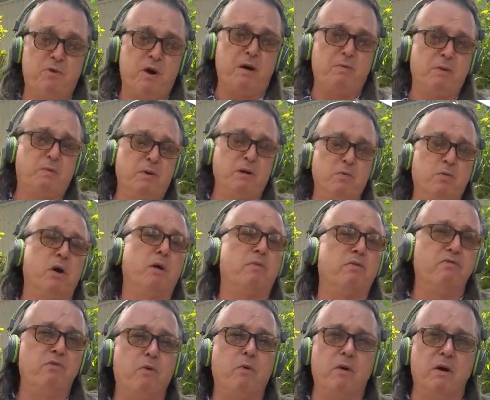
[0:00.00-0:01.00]
probably were
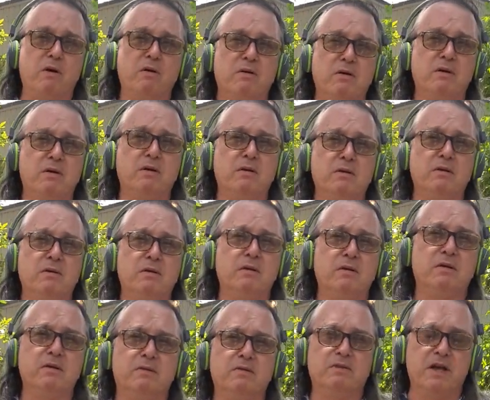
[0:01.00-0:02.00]
before.
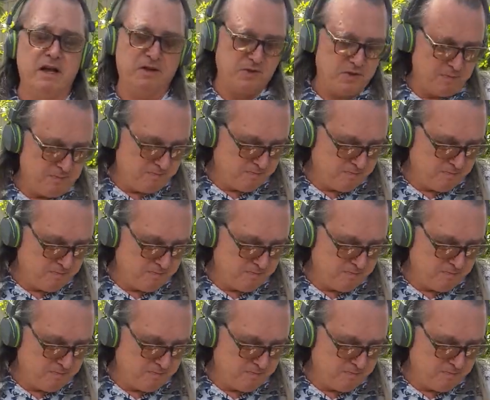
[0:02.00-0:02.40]
Thanks.